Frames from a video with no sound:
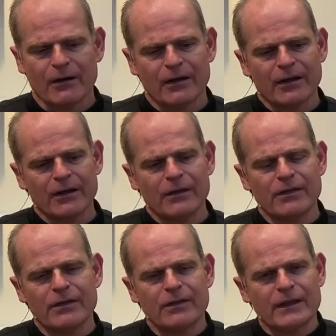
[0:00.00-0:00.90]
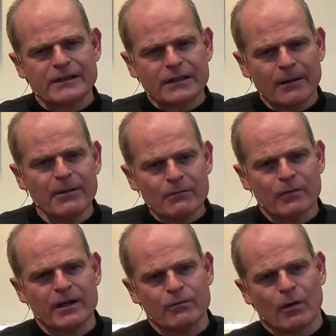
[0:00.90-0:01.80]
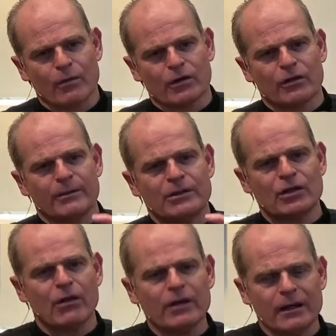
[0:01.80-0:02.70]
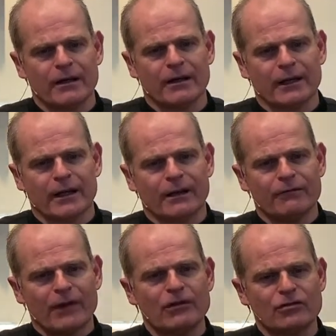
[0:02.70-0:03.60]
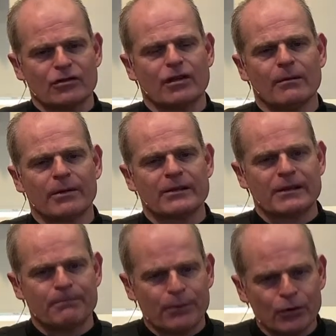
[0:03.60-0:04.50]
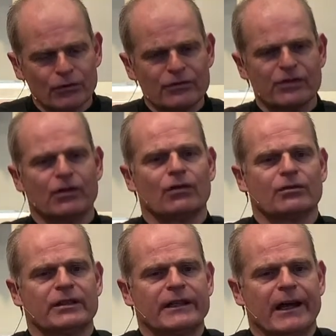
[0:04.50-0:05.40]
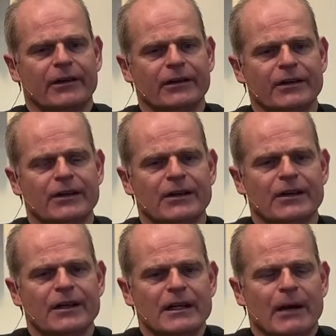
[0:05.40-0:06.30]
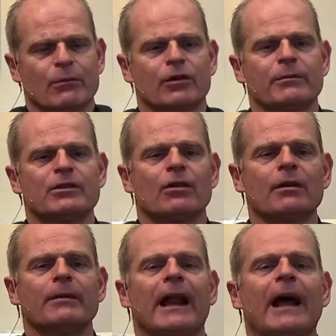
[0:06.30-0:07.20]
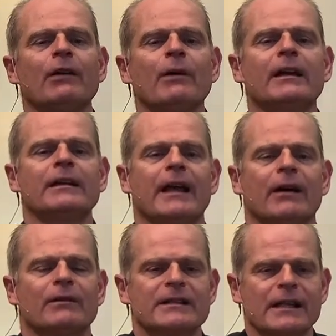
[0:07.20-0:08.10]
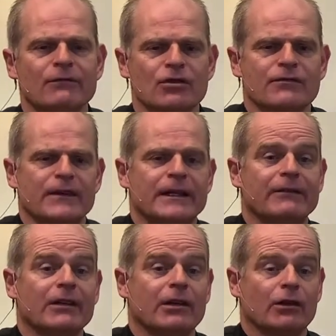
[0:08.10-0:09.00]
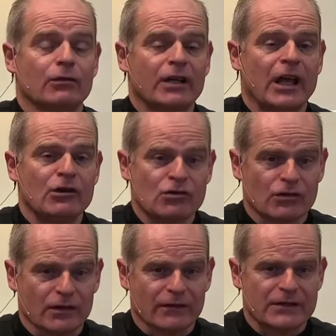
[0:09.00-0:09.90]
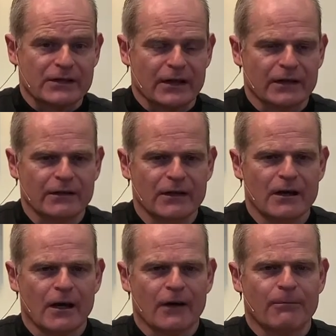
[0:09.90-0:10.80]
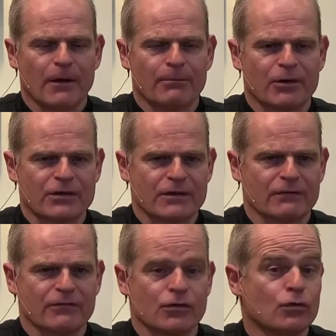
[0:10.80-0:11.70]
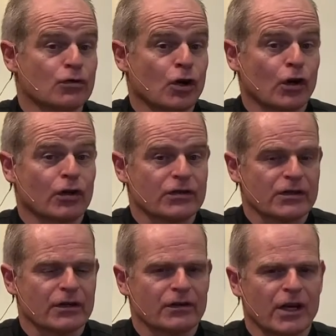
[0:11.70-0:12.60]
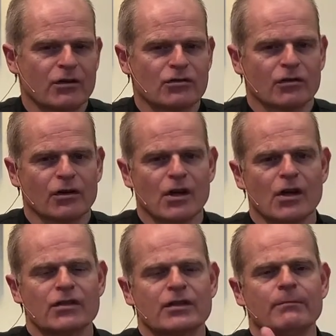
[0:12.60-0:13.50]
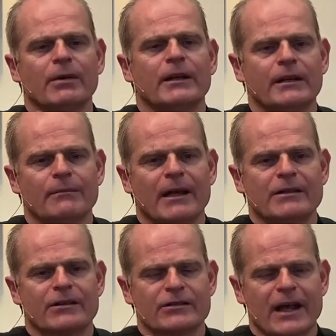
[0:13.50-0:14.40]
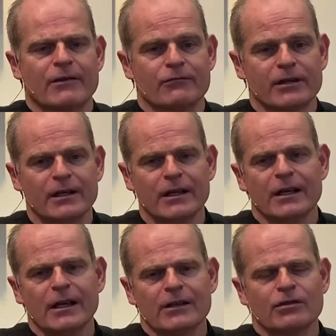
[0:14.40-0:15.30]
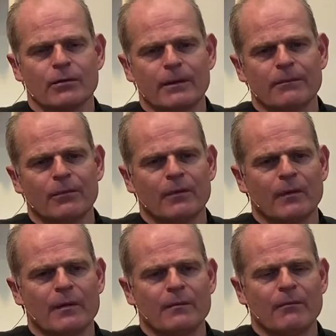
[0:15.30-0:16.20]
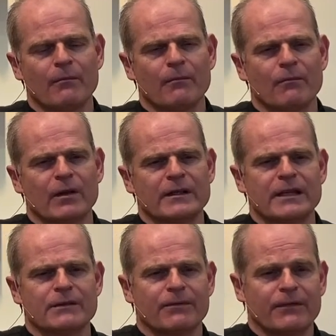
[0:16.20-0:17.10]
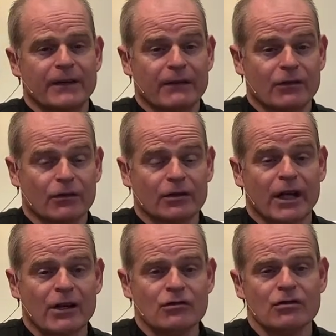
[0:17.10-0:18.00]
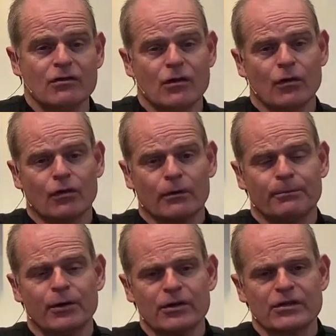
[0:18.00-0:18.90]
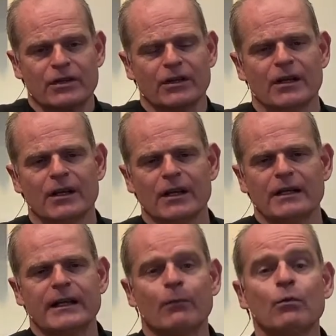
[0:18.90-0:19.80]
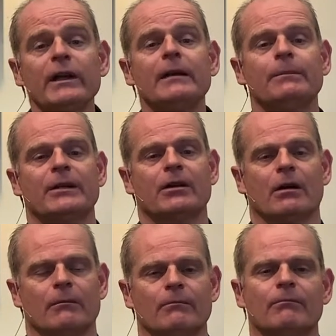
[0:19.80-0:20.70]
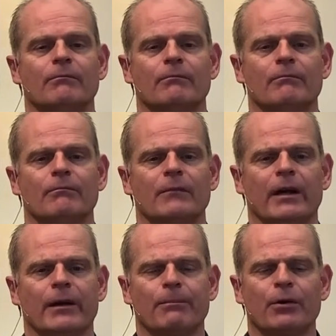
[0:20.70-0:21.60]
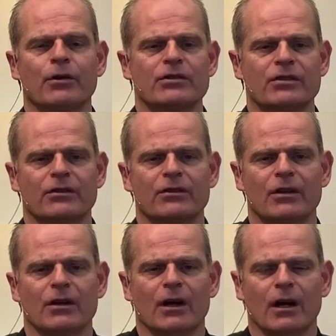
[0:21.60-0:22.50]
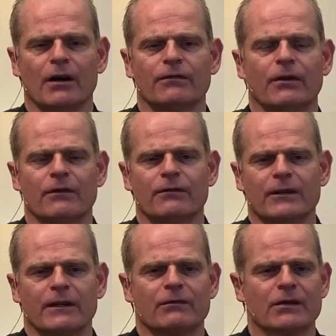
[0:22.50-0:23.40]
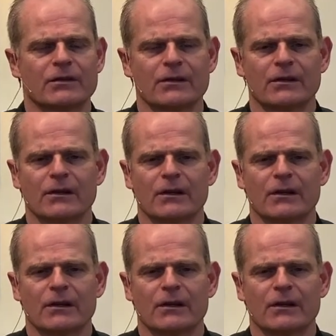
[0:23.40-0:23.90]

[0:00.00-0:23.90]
Now, this coming week, what we're going to be talking on, and I invite you to come because it pulls it all together, and we're going to be talking about how do I now, instead of just forgiving an occasion of sin, of a person who's hurt us on occasion, or somebody that makes us angry, so we in a sense, we forgive an occasion or a person, that we become a person of forgiveness.